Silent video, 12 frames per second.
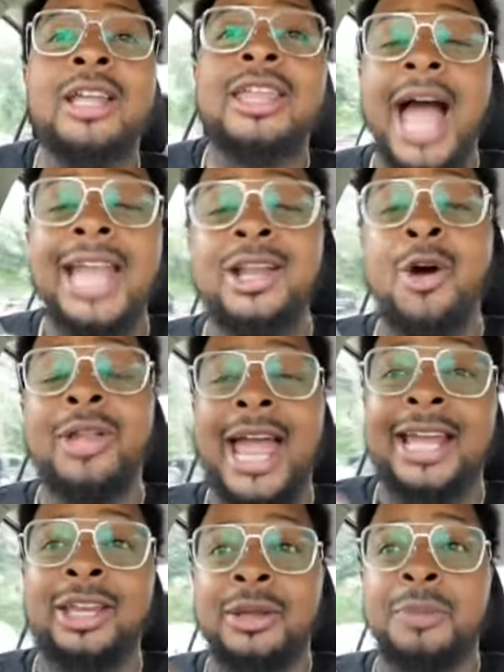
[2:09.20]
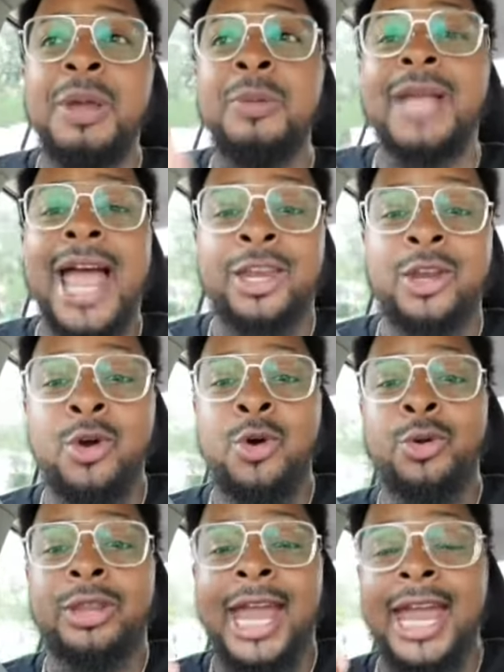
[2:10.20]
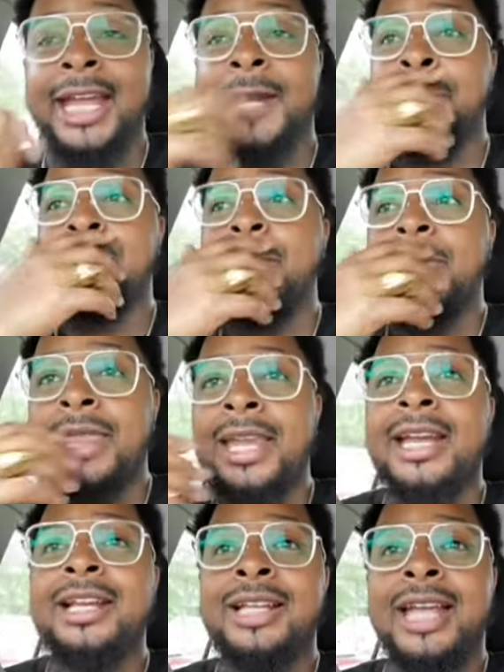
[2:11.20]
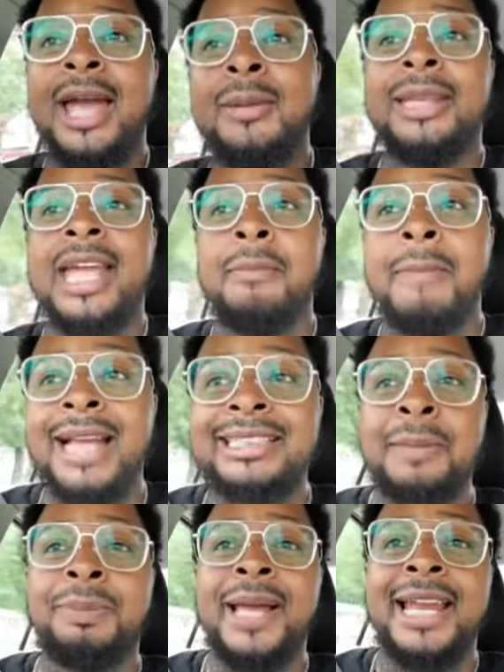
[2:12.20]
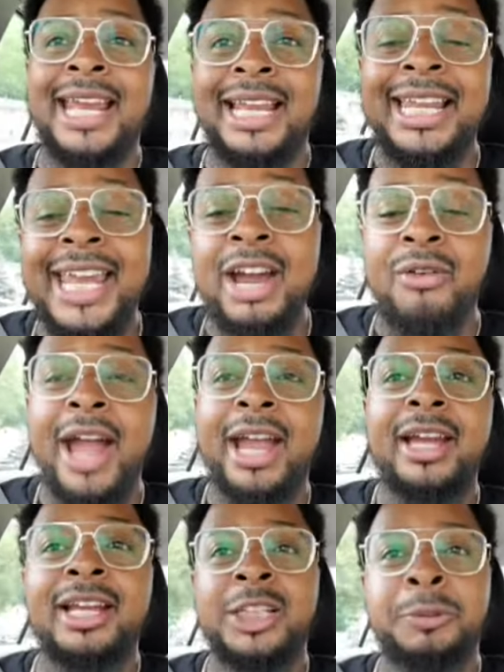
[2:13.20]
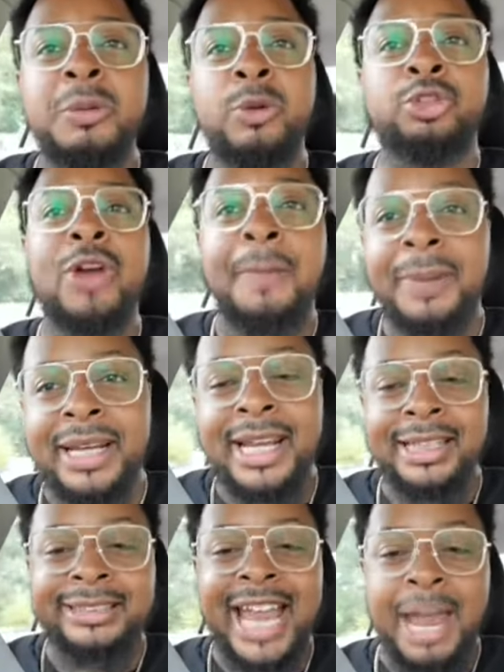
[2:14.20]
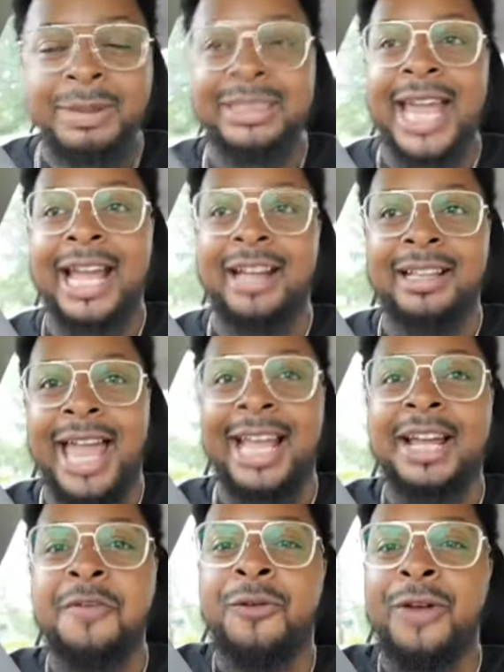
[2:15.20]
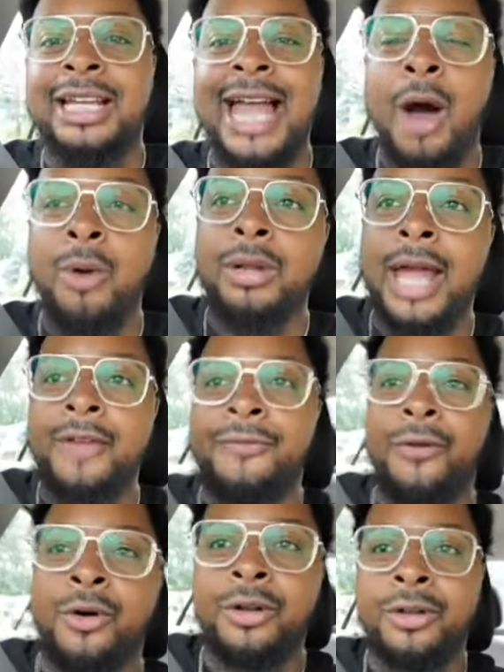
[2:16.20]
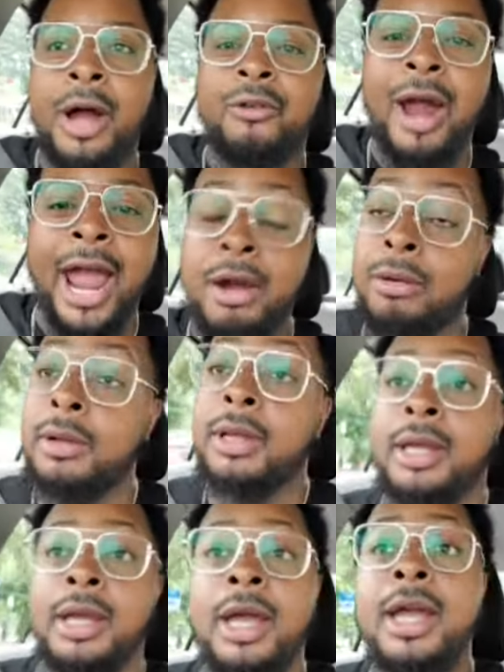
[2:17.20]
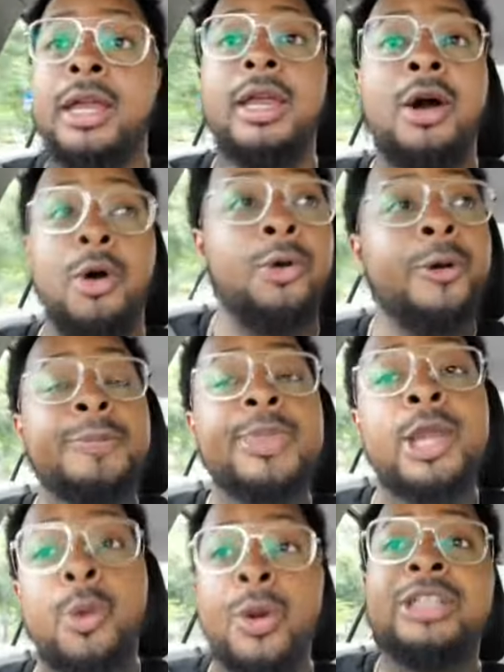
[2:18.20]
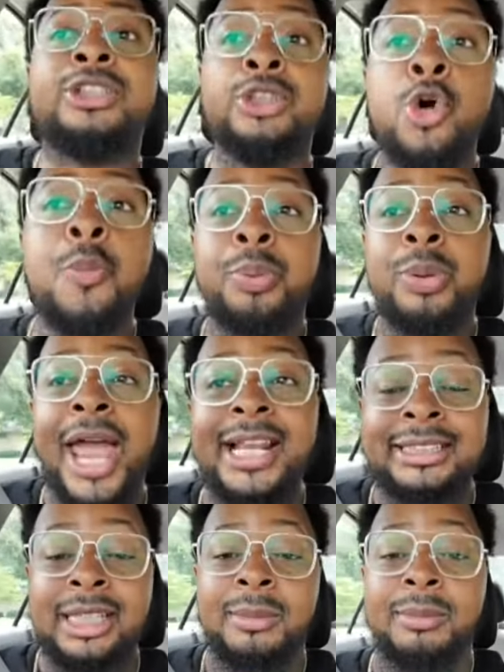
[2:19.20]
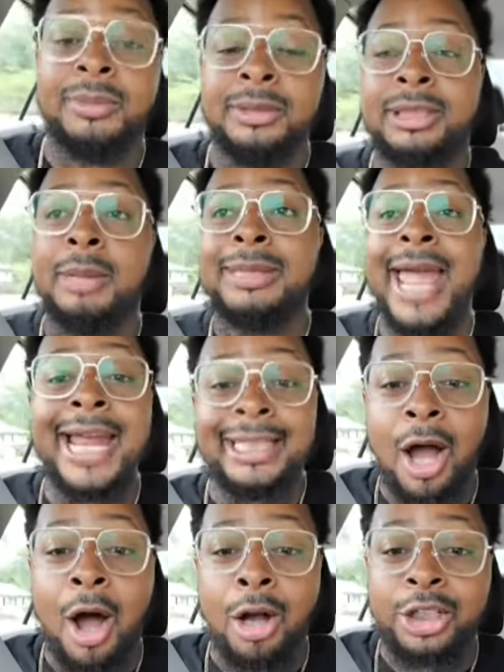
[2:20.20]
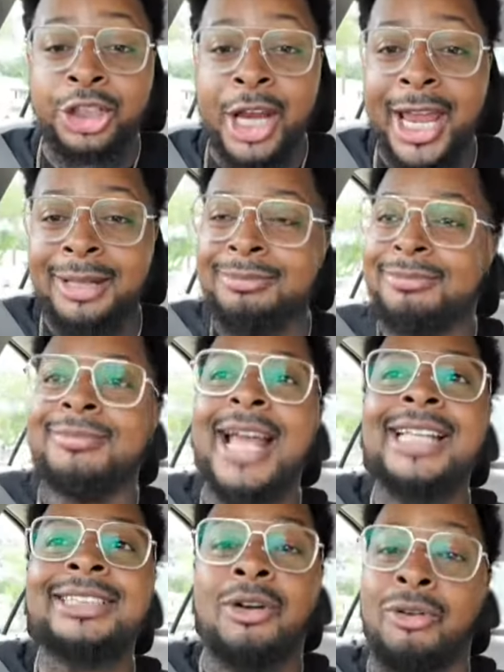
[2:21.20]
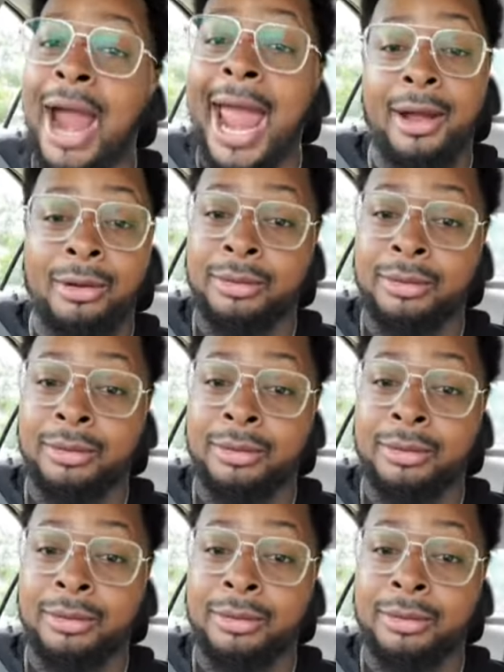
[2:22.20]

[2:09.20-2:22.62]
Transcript: I know, like, people like you who think DMX can play that Aaliyah record because people drop Aaliyah's name as like for clout, like for around. Yo, when Snoop plays some Nate Dogg shit, that's around.